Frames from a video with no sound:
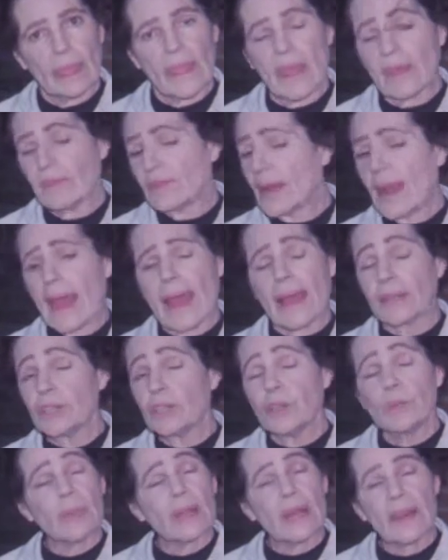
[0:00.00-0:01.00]
They've allowed
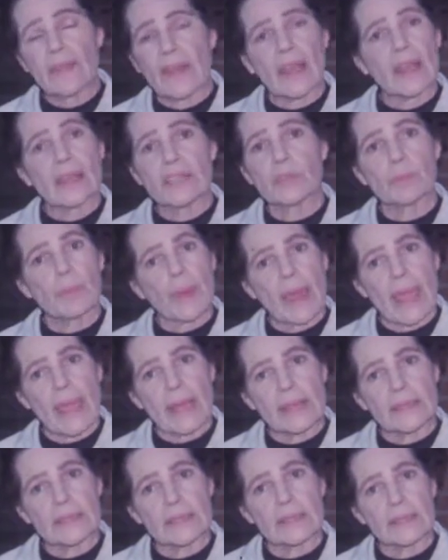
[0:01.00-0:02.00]
too many things to pass.